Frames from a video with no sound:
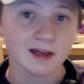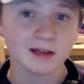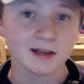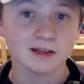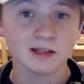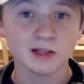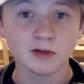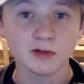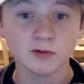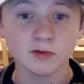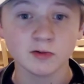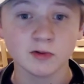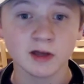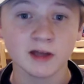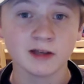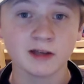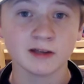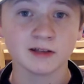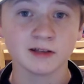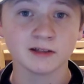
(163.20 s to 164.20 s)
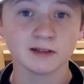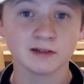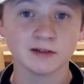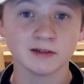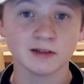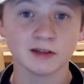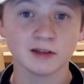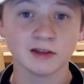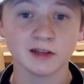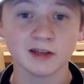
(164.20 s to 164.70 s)

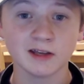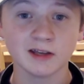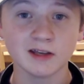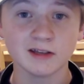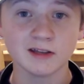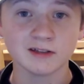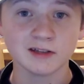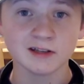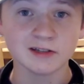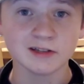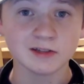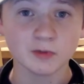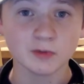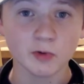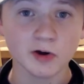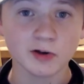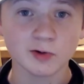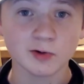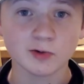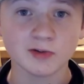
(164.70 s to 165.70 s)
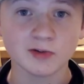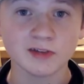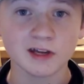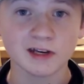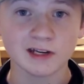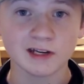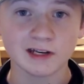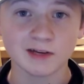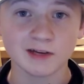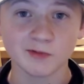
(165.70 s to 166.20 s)
the thing is, he's the one who said
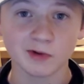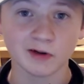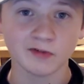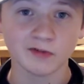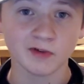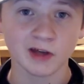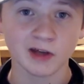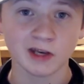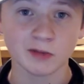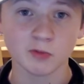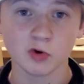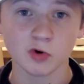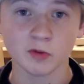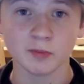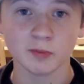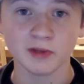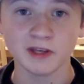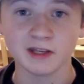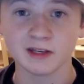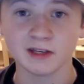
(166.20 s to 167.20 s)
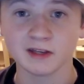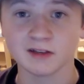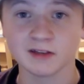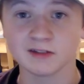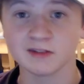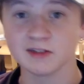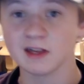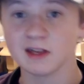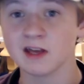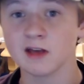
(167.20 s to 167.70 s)
he didn't want to fight any more
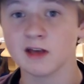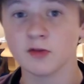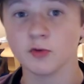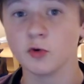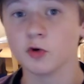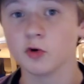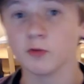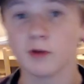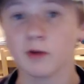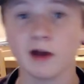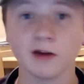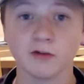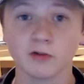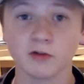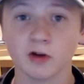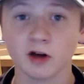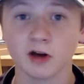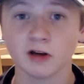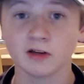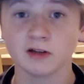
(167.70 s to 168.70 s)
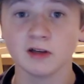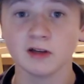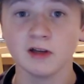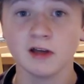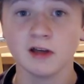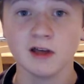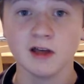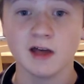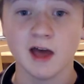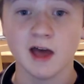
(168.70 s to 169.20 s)
beings in Thor Ragnarok.
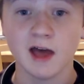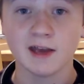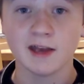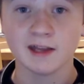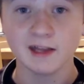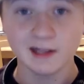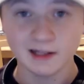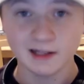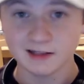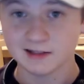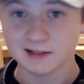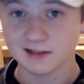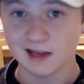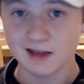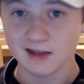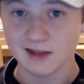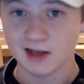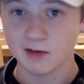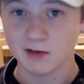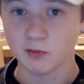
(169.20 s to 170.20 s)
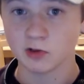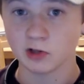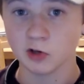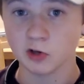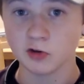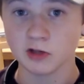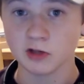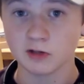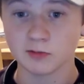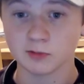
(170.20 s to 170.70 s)
And he didn't say that when
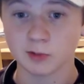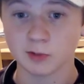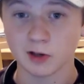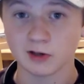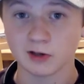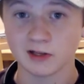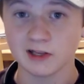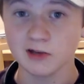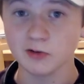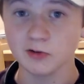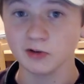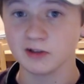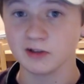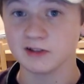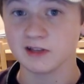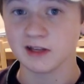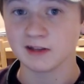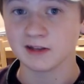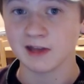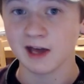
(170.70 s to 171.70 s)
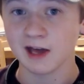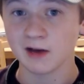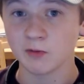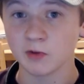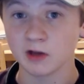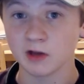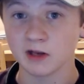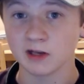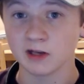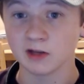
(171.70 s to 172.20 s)
Loki was around. He only said that
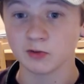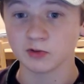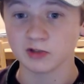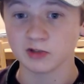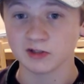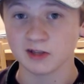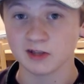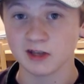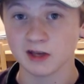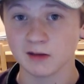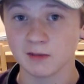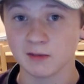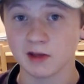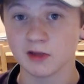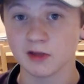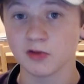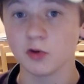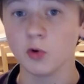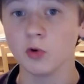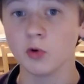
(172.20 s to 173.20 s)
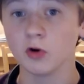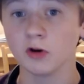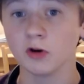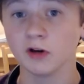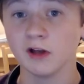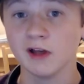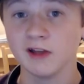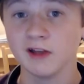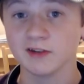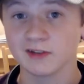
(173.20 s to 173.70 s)
when it was just him and Thor.
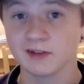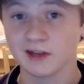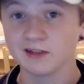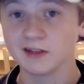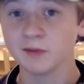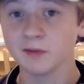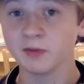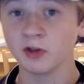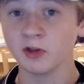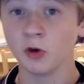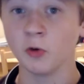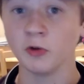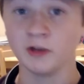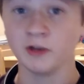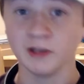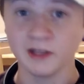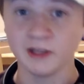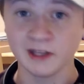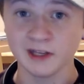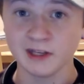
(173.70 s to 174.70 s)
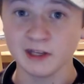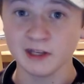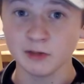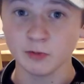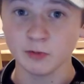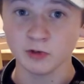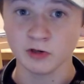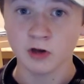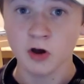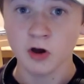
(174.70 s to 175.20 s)
So that's something only he
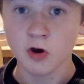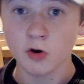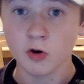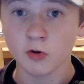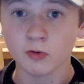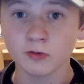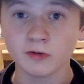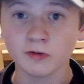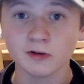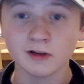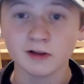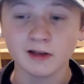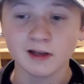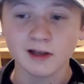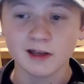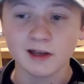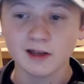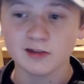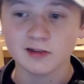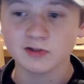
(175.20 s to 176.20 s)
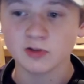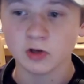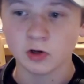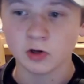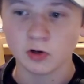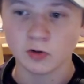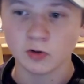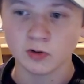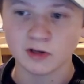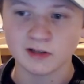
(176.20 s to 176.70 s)
would know.
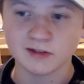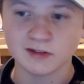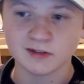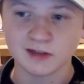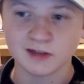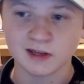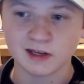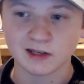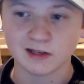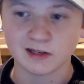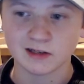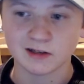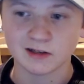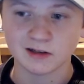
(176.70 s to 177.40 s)
So it's like,